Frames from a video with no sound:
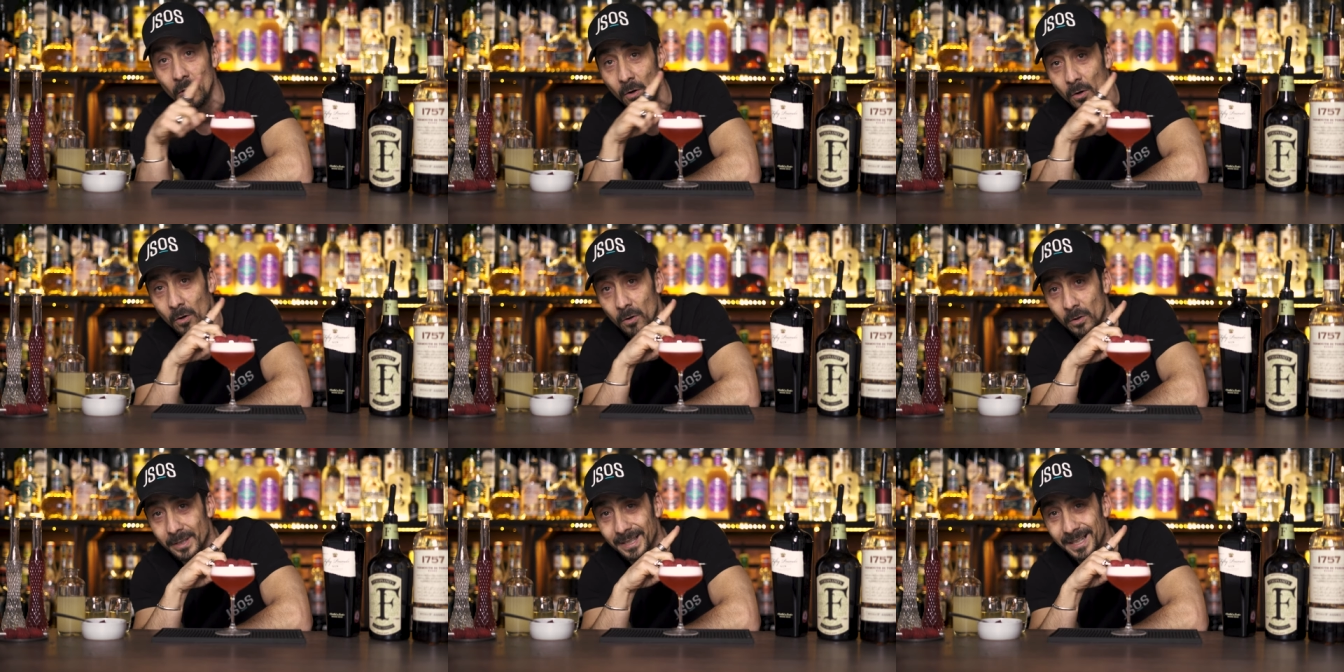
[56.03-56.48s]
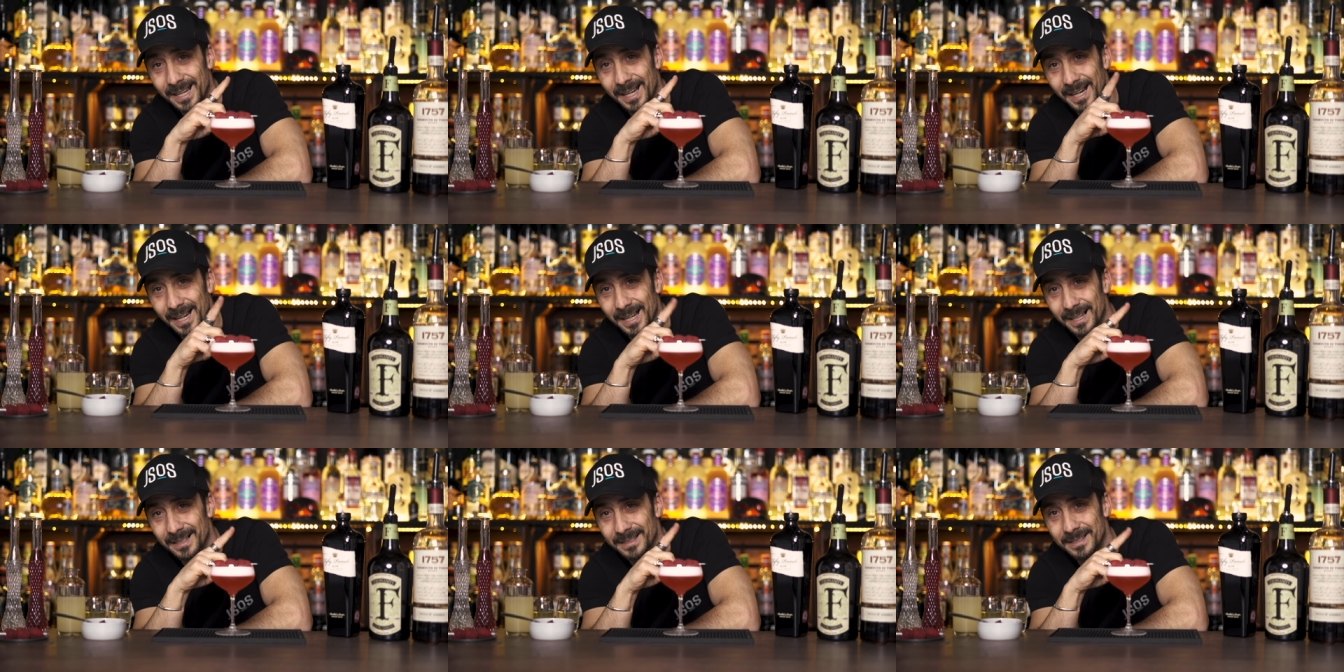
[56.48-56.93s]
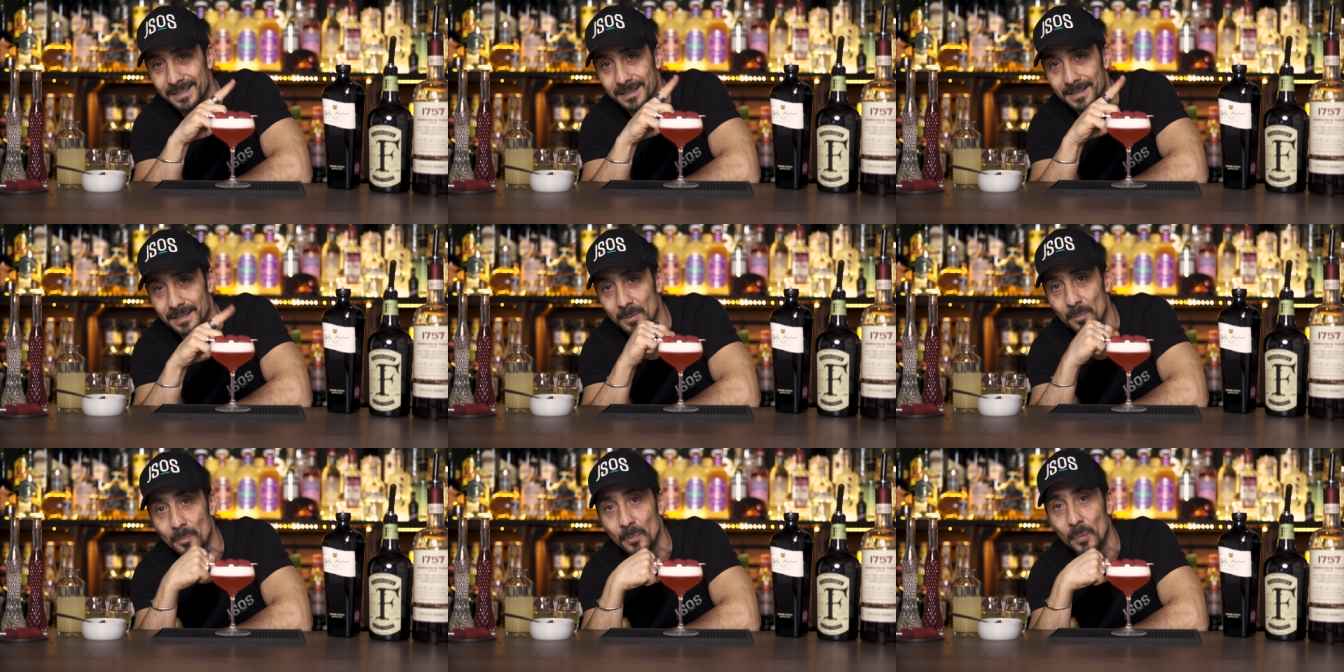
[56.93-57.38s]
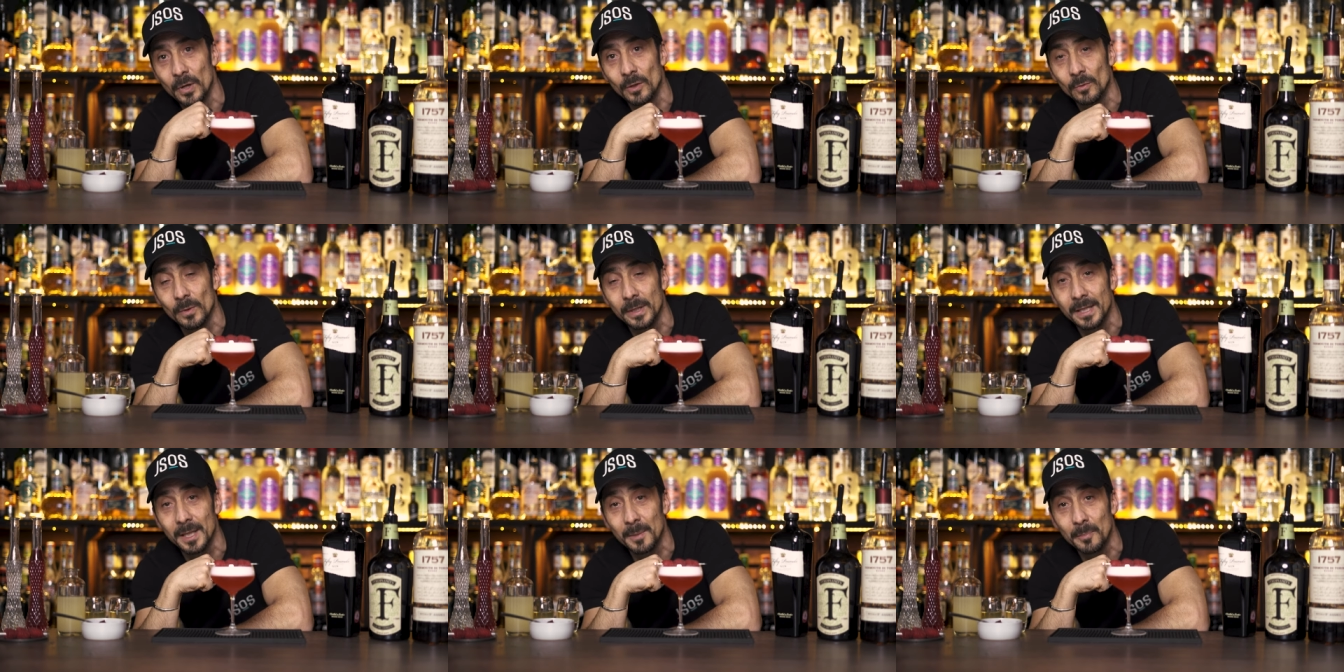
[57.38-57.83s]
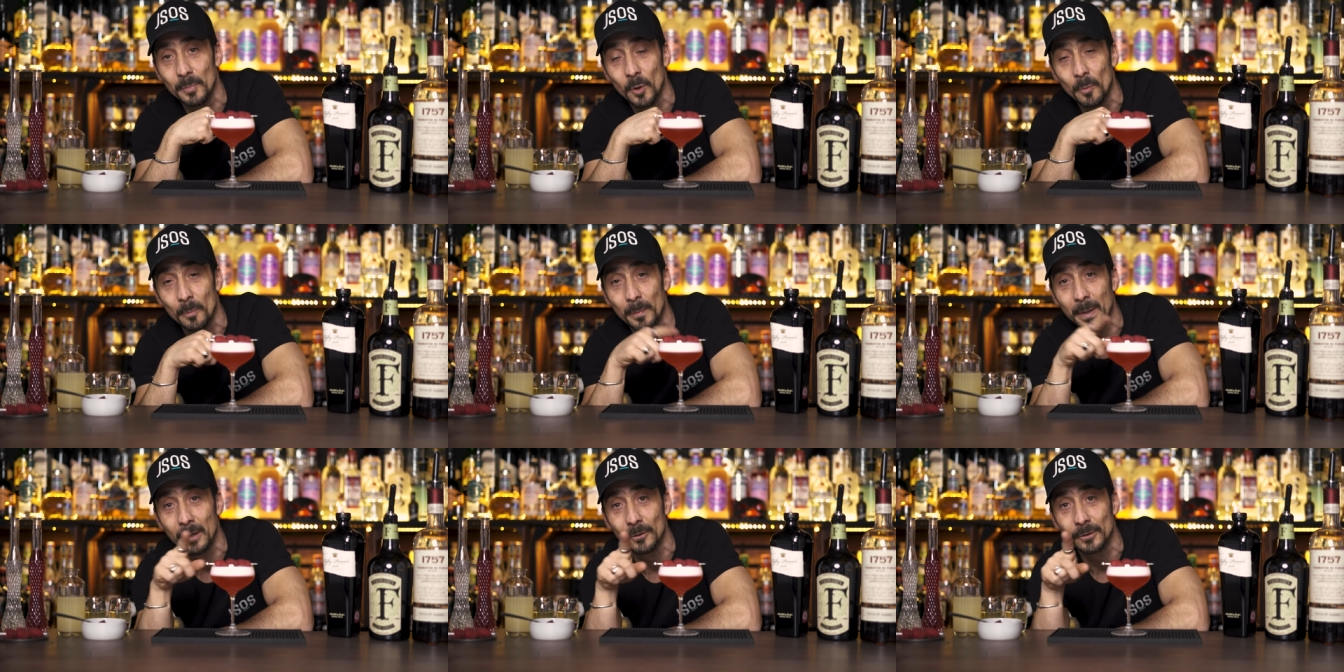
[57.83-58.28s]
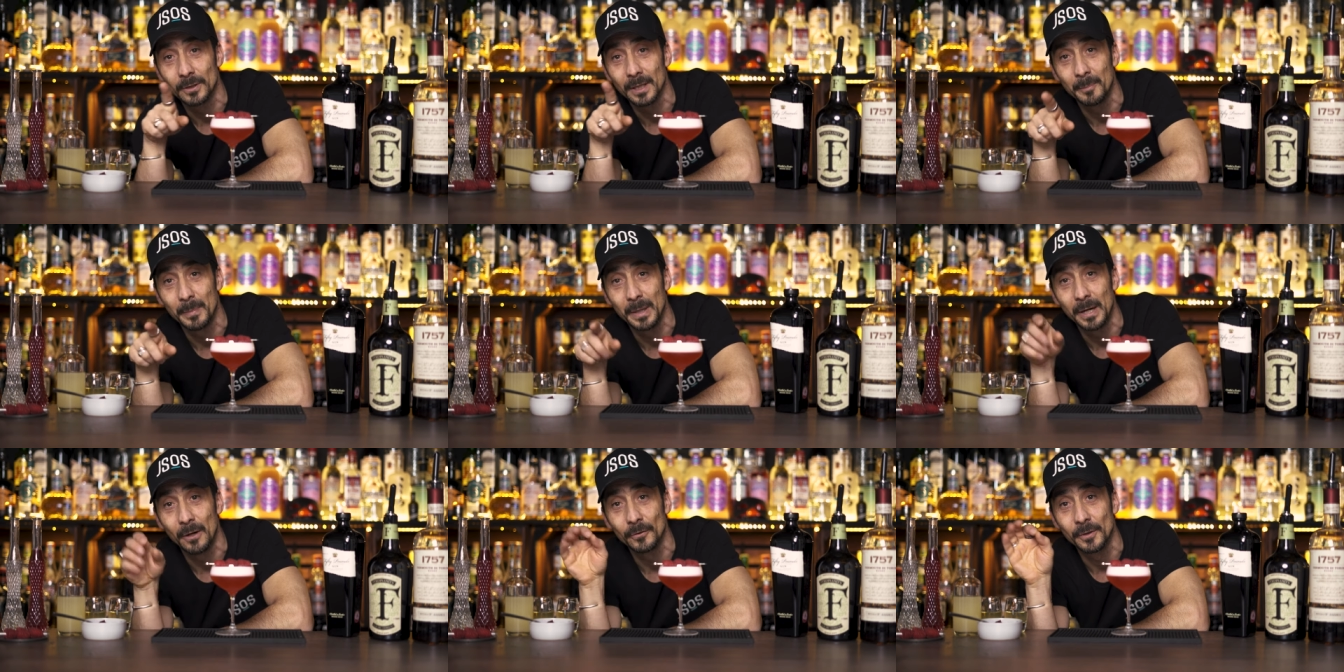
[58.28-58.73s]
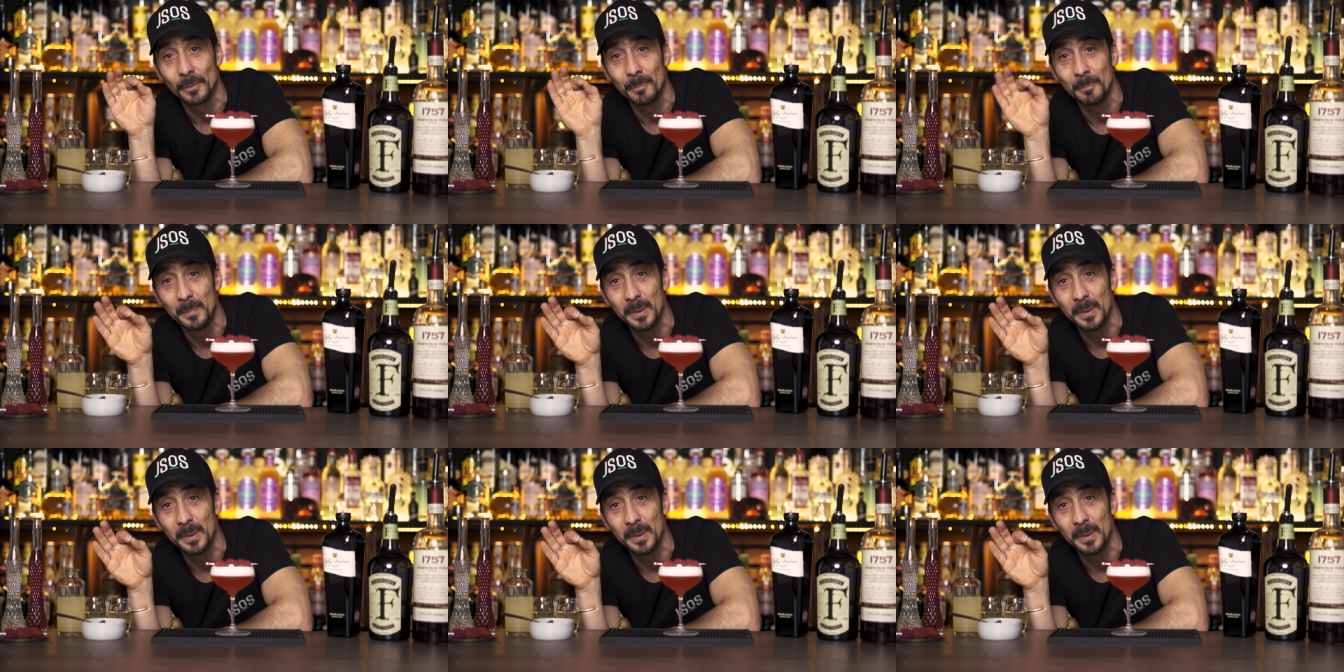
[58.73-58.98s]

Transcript: or the cards in some point when they pop out about the